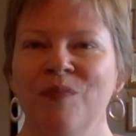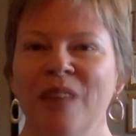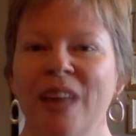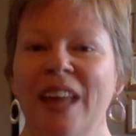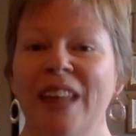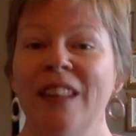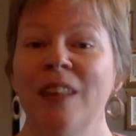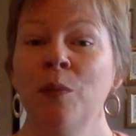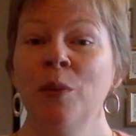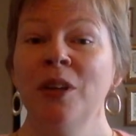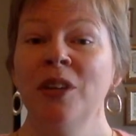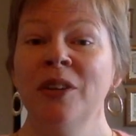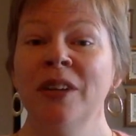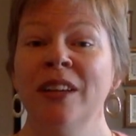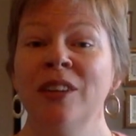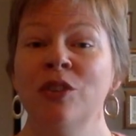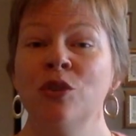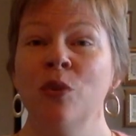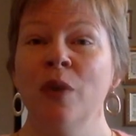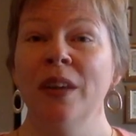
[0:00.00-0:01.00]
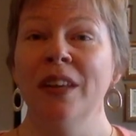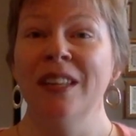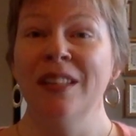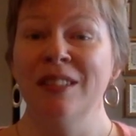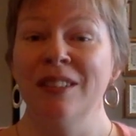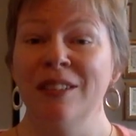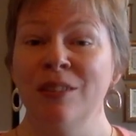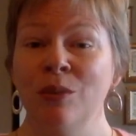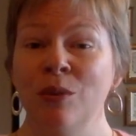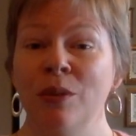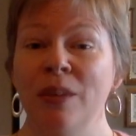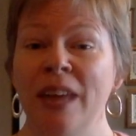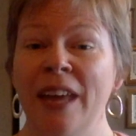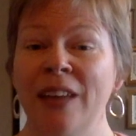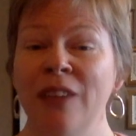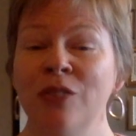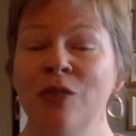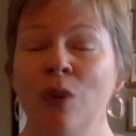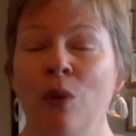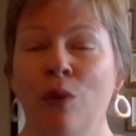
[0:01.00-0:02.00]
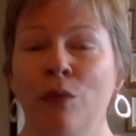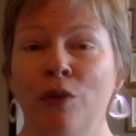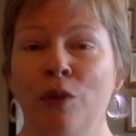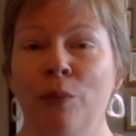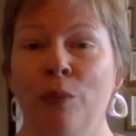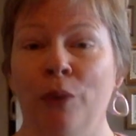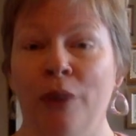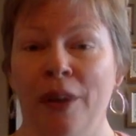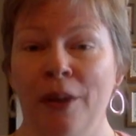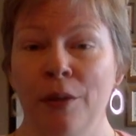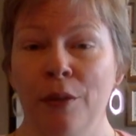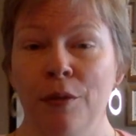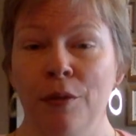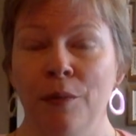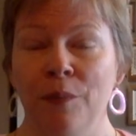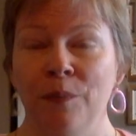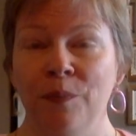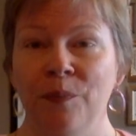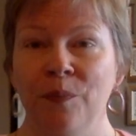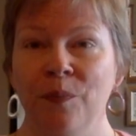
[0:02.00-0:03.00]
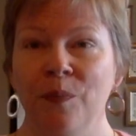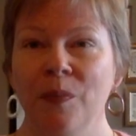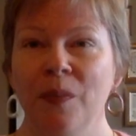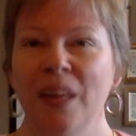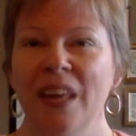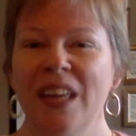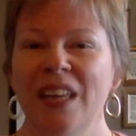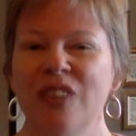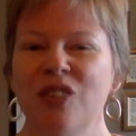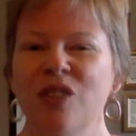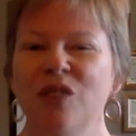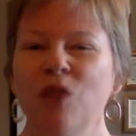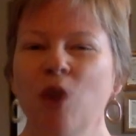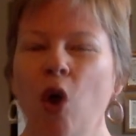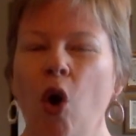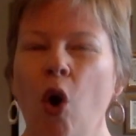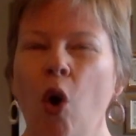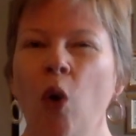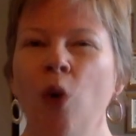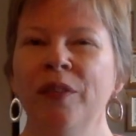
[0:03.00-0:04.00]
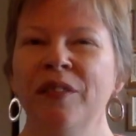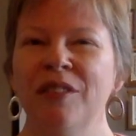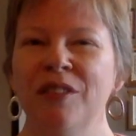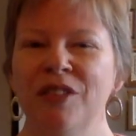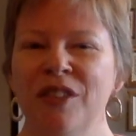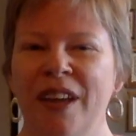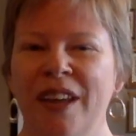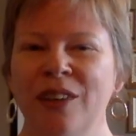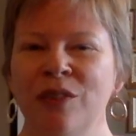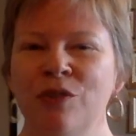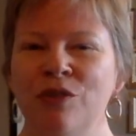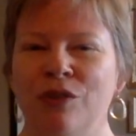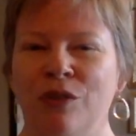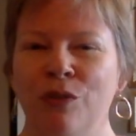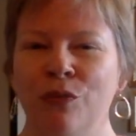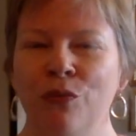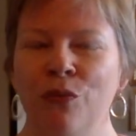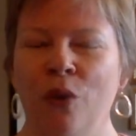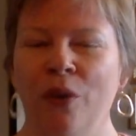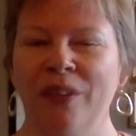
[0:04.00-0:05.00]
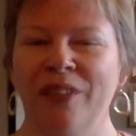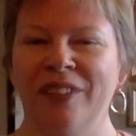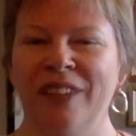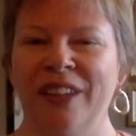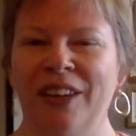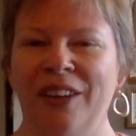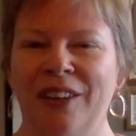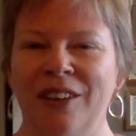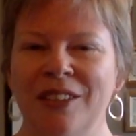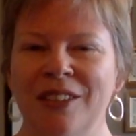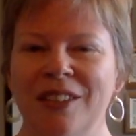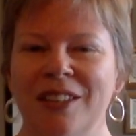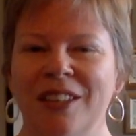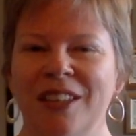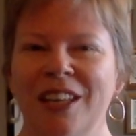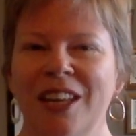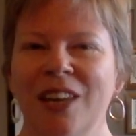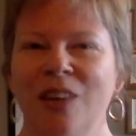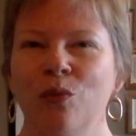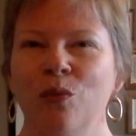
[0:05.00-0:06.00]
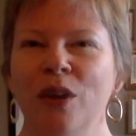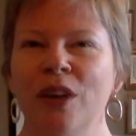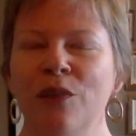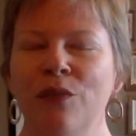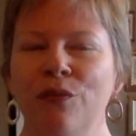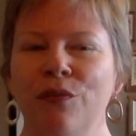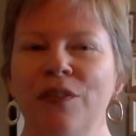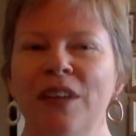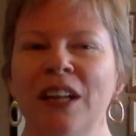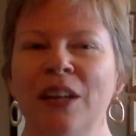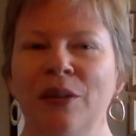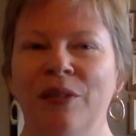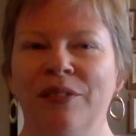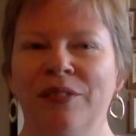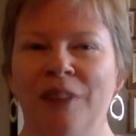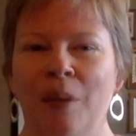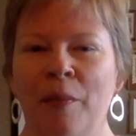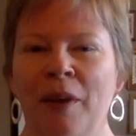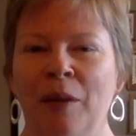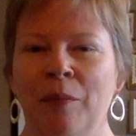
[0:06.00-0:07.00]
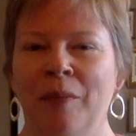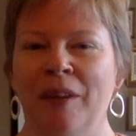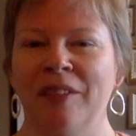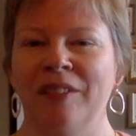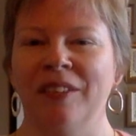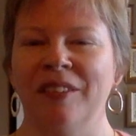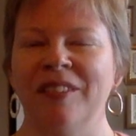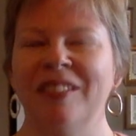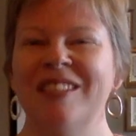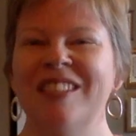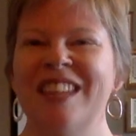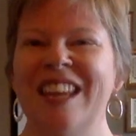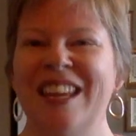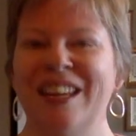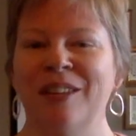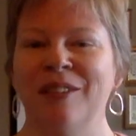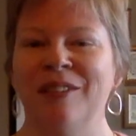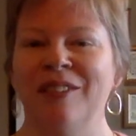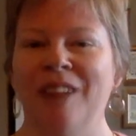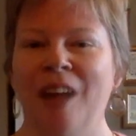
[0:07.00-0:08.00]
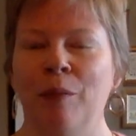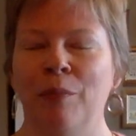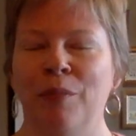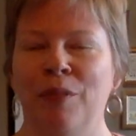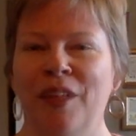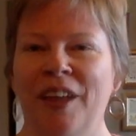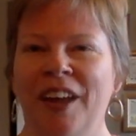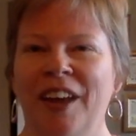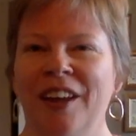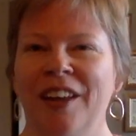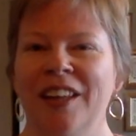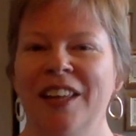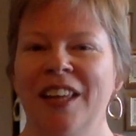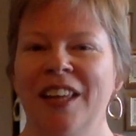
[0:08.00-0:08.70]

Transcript: And then when you get to the end of your breath, just hold the tension for a second. Really feel your stomach muscles tense up there.